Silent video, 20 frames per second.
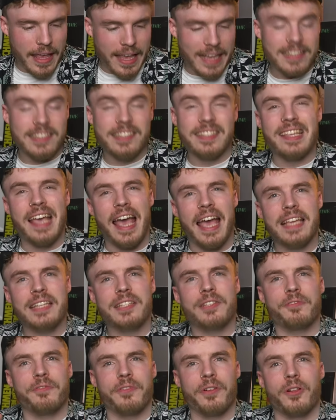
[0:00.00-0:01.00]
it's
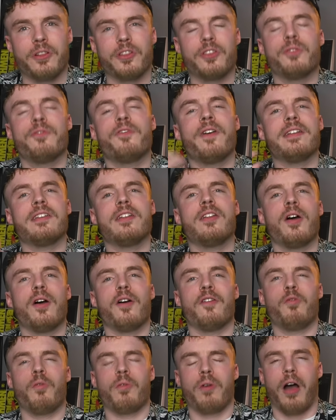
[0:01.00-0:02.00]
tasteful. You find a lot
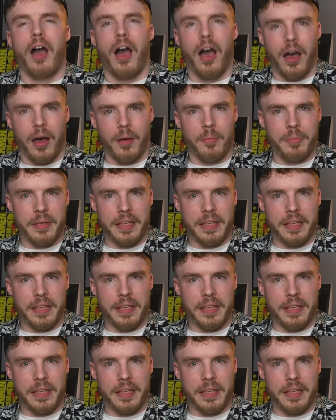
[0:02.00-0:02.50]
of art